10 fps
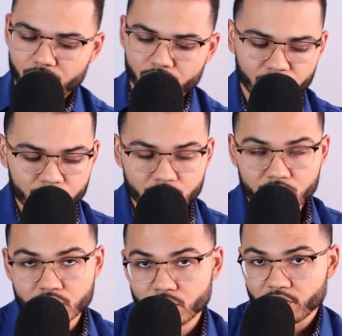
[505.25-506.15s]

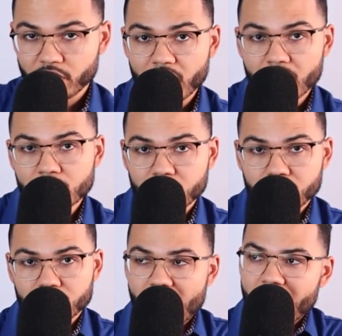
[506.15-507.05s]
Versus
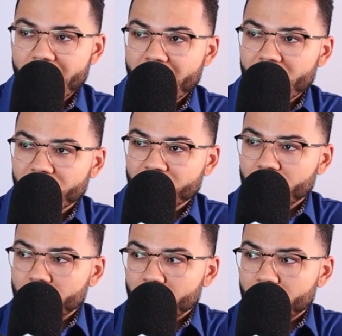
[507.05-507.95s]
certification, I have
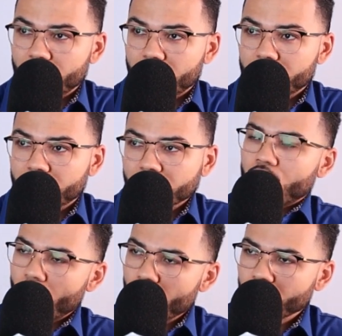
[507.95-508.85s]
to
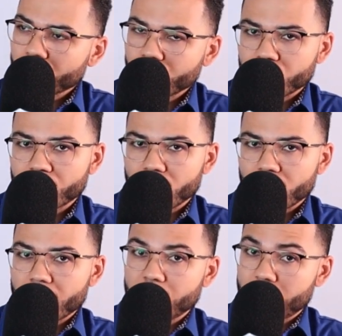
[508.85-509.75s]
go through the
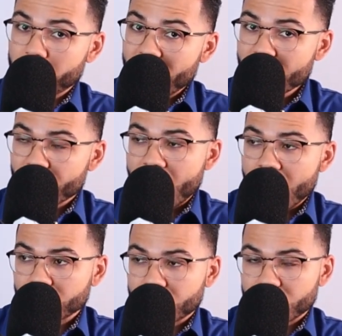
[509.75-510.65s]
program, spend the
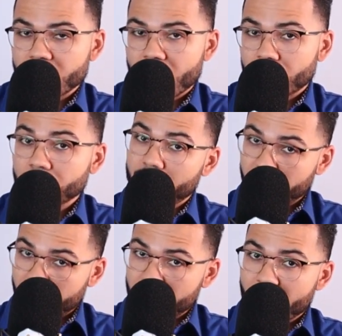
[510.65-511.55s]
thousands of dollars,
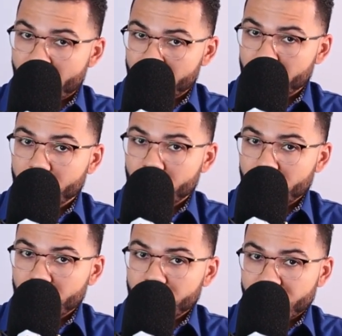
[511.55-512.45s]
typically higher
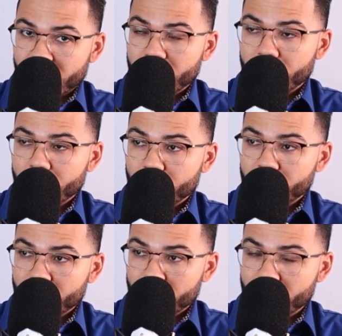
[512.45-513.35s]
ticket
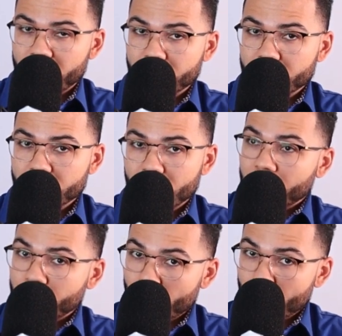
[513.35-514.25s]
programs,
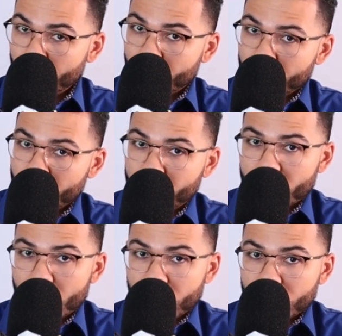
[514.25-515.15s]
go through
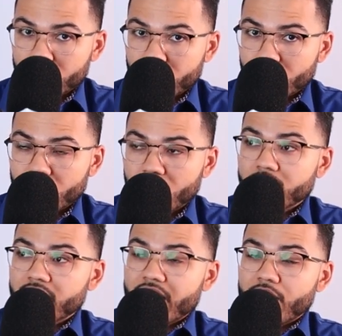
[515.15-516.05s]
it all,
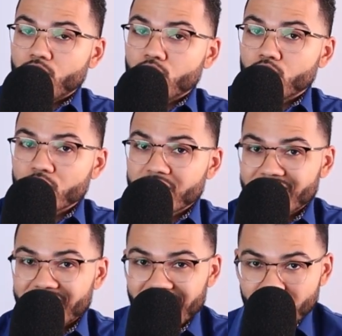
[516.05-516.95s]
to then
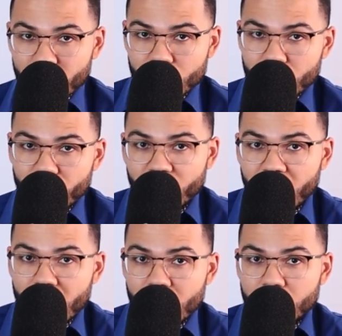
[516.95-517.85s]
receive the
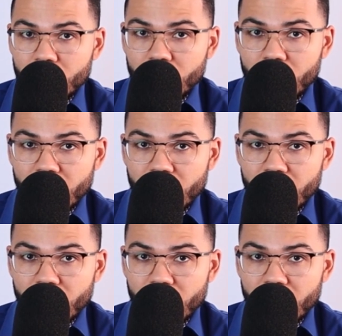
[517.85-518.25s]
certification